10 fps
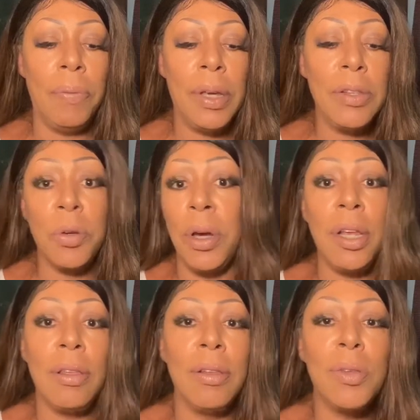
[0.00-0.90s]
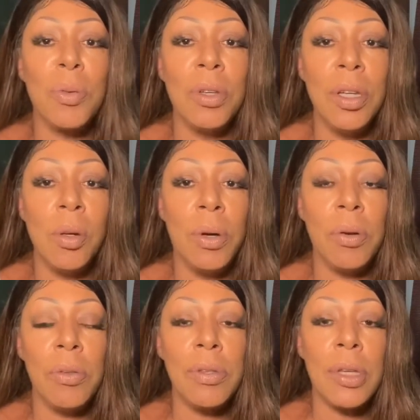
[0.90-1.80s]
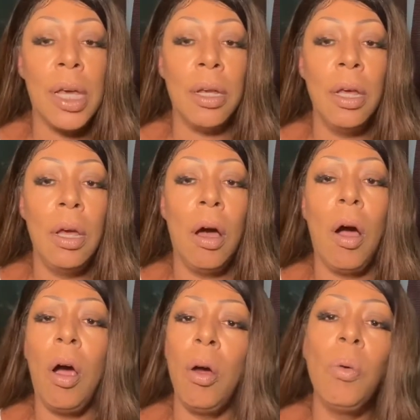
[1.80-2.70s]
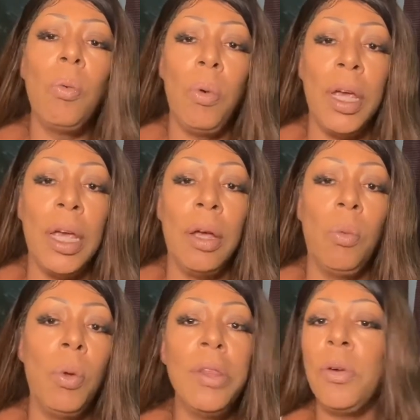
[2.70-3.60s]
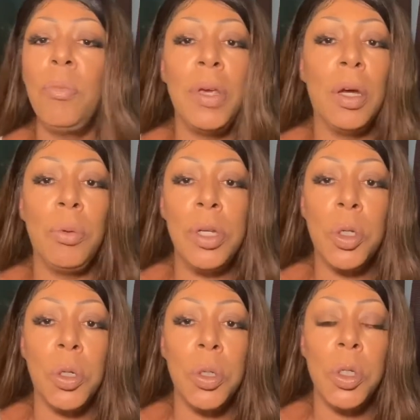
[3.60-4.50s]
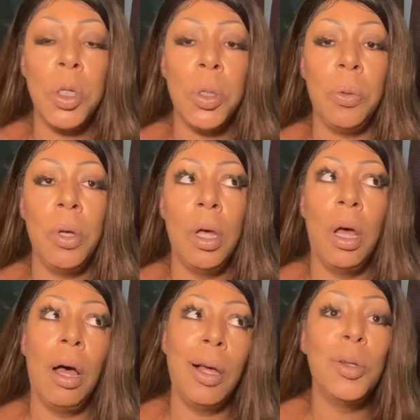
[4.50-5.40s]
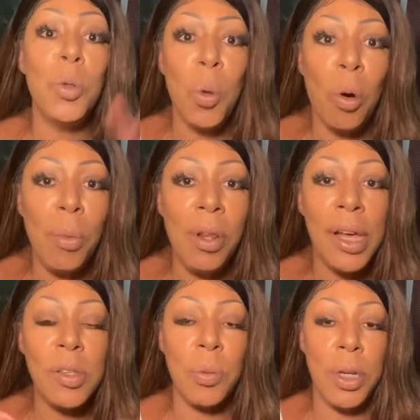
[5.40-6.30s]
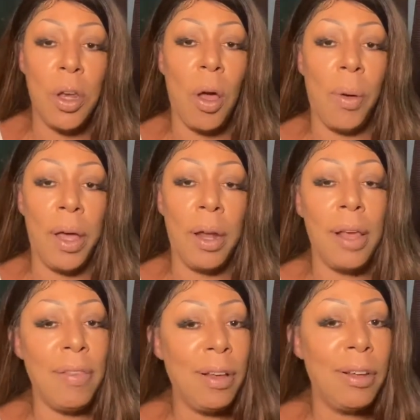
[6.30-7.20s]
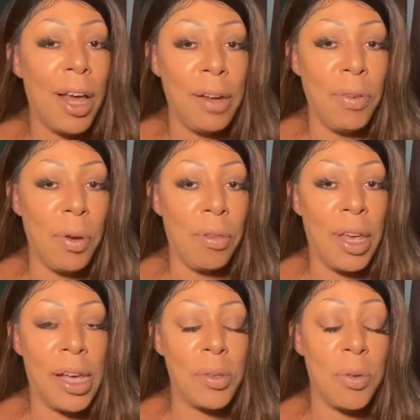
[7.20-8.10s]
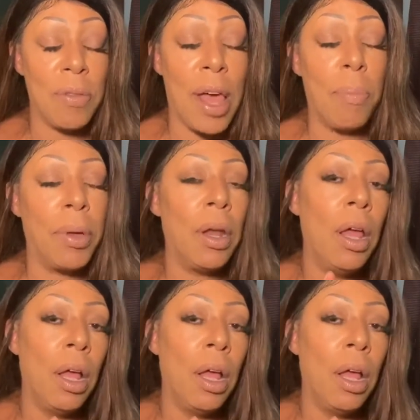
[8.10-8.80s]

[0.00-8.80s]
Is there anything that's really new under the sun? Will there be a return to normal as we know it? I think a lot of you know the answer to that, but